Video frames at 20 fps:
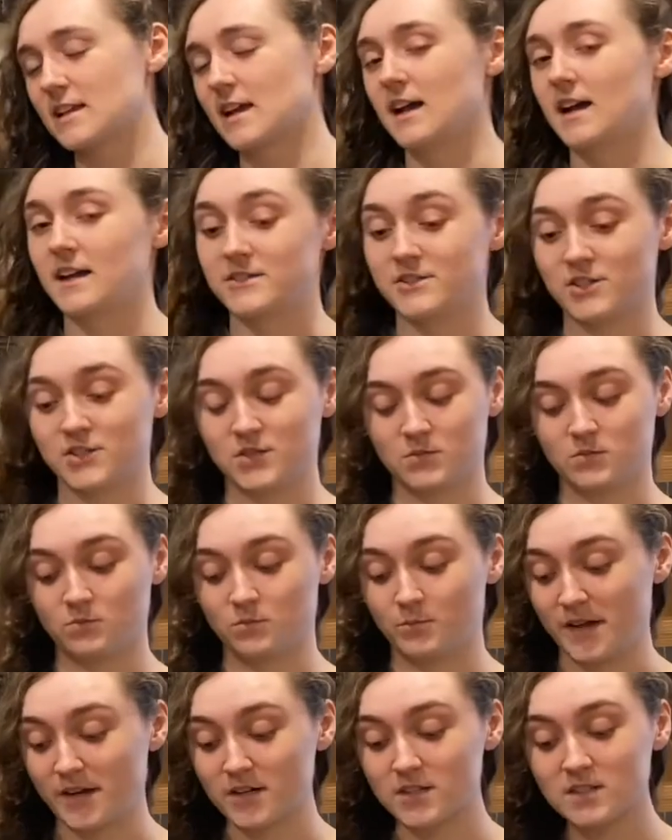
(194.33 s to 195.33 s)
I just
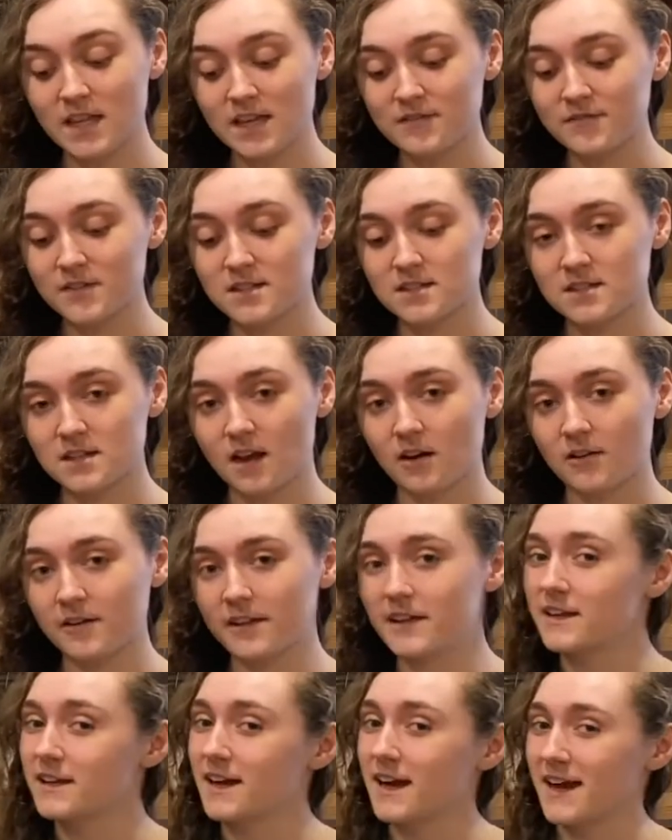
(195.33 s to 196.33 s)
better safe than
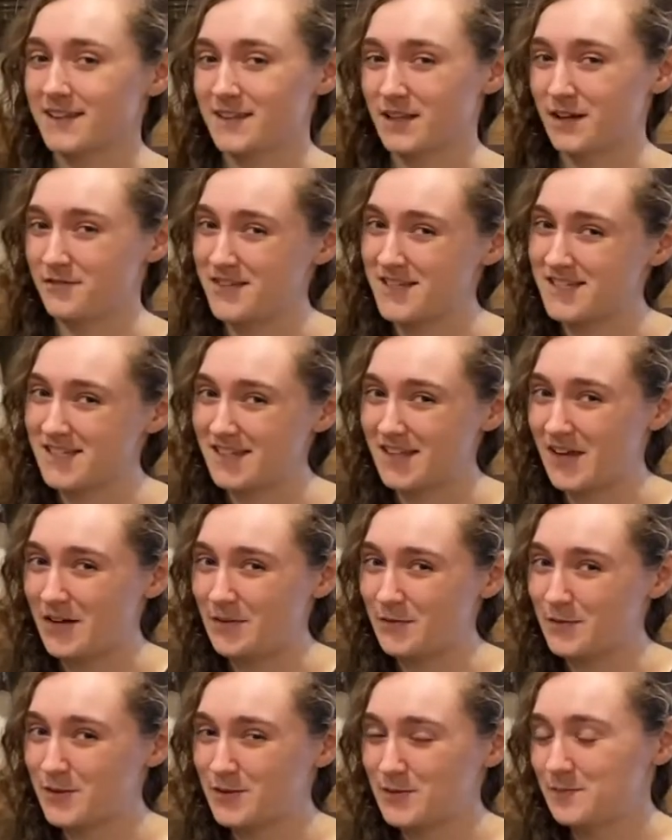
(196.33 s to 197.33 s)
sorry. I love these
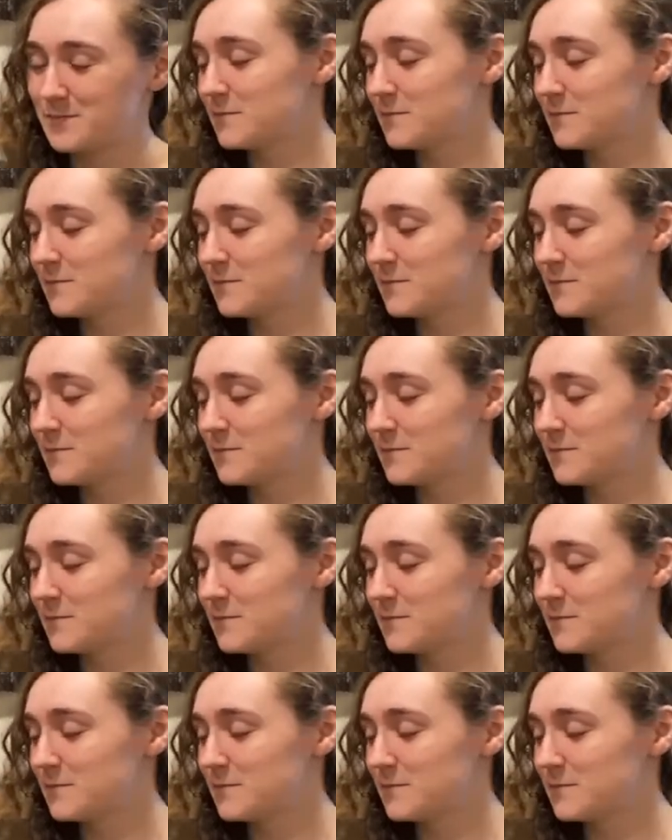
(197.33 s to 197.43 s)
gloves.